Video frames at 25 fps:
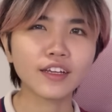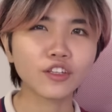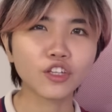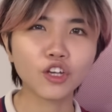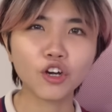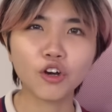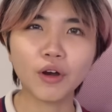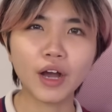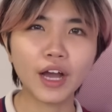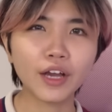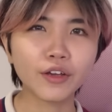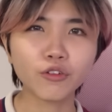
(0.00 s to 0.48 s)

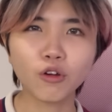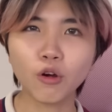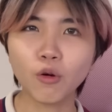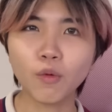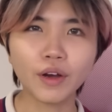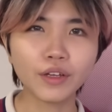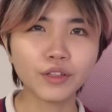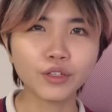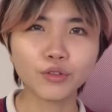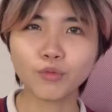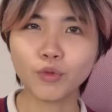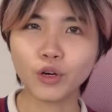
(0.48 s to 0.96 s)
no, I don't
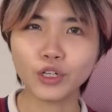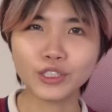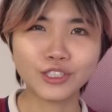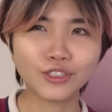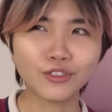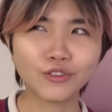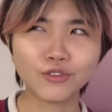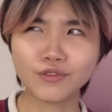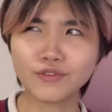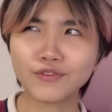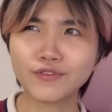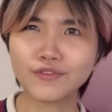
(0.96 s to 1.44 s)
want to
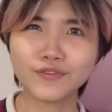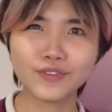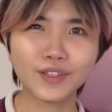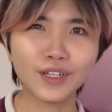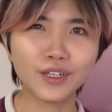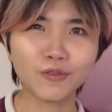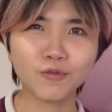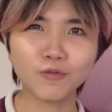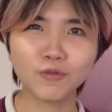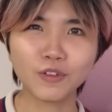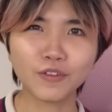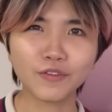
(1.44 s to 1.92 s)
watch you
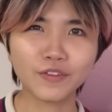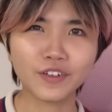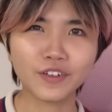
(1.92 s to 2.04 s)
flirt with